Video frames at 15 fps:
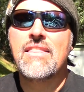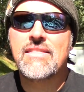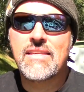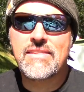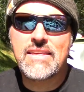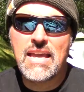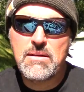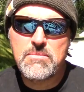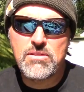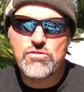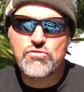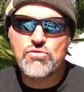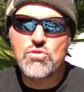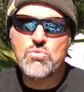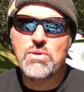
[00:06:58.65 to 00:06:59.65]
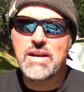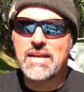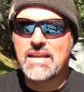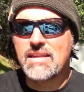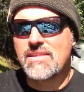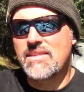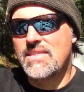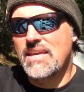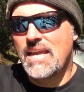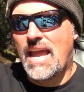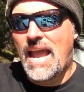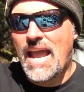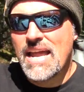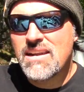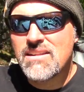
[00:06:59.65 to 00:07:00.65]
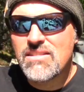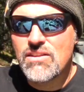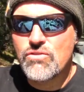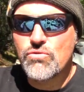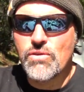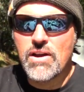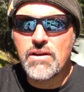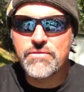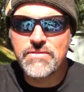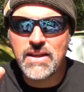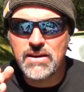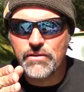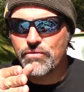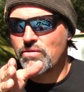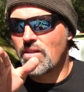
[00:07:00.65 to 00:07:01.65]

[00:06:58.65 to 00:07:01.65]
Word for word: The same is true when it gets to the end of the drift and the